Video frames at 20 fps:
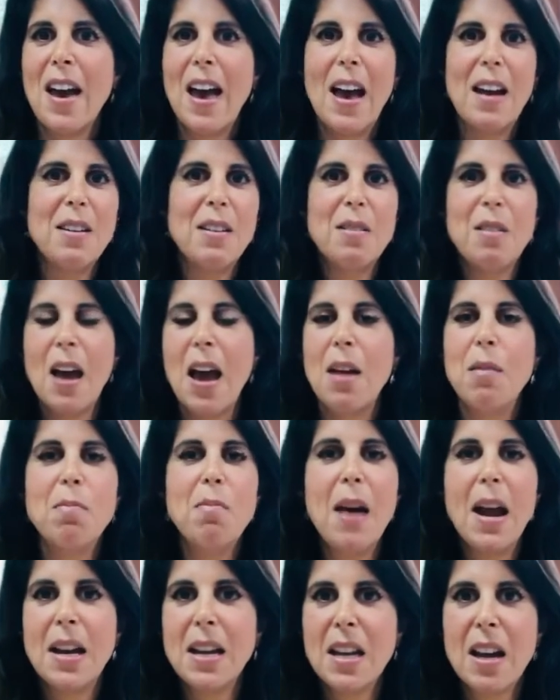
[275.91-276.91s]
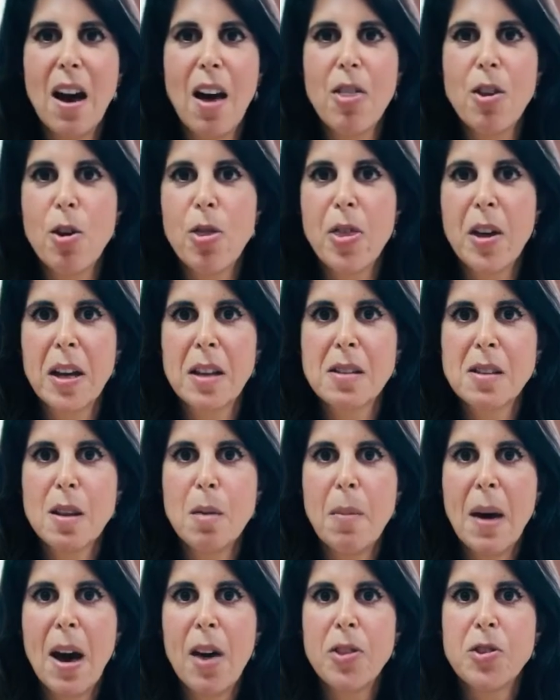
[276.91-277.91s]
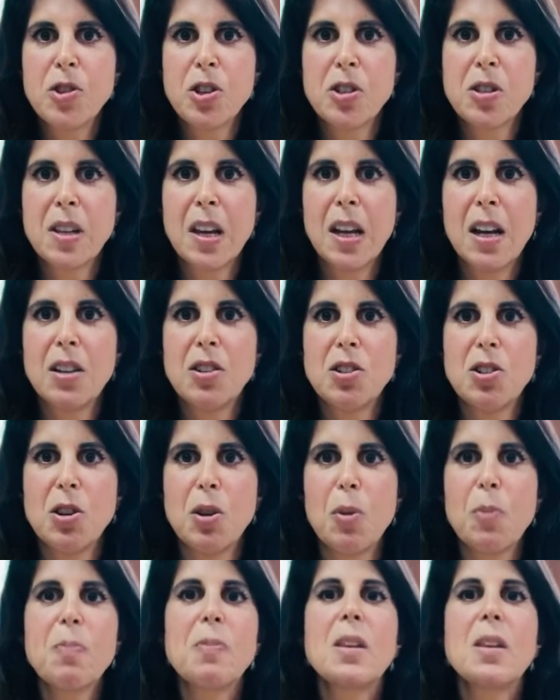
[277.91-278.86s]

and many other things the mouth just can't do.